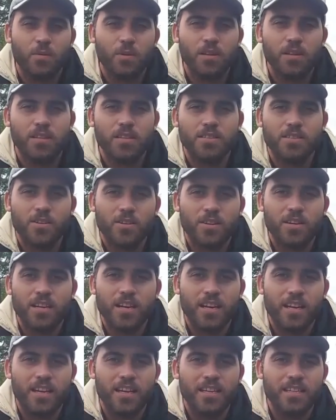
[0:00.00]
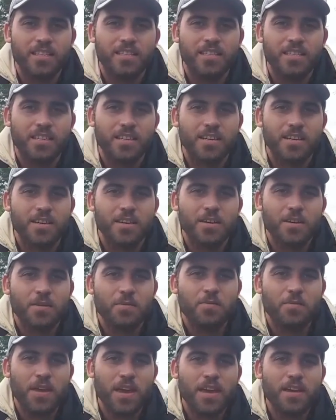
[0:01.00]
will this Hyundai Getz
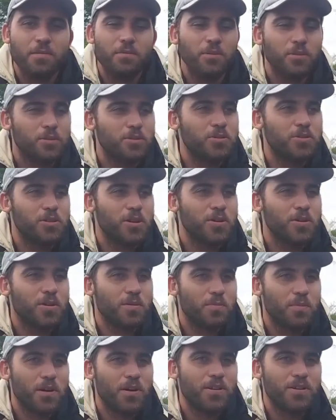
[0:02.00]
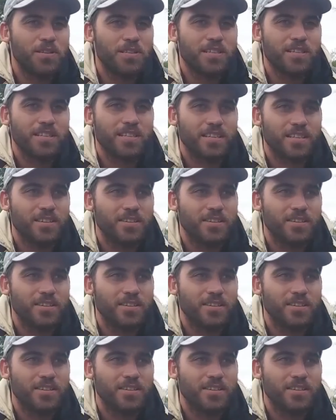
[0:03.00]
be able to tow a boat?